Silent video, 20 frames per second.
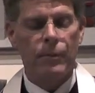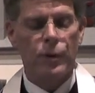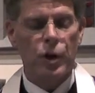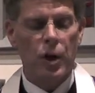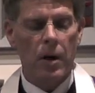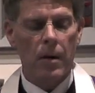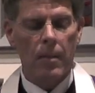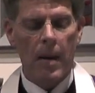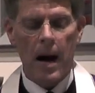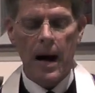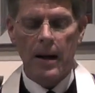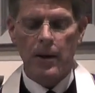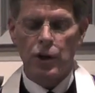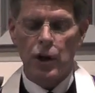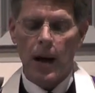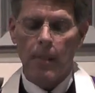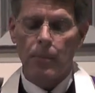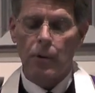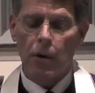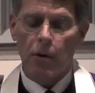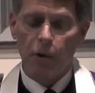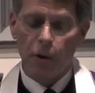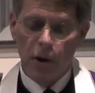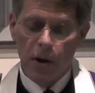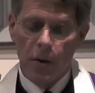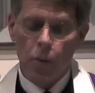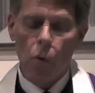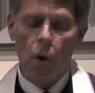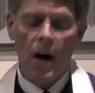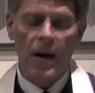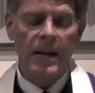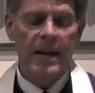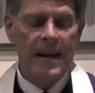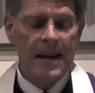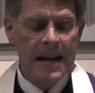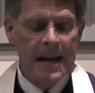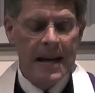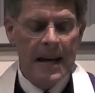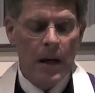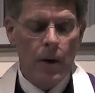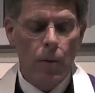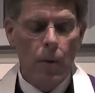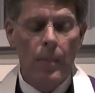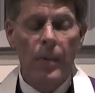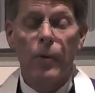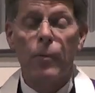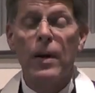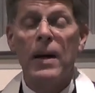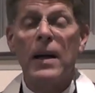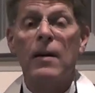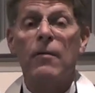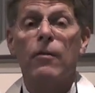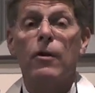Jeremiah chapter 31, and we'll be reading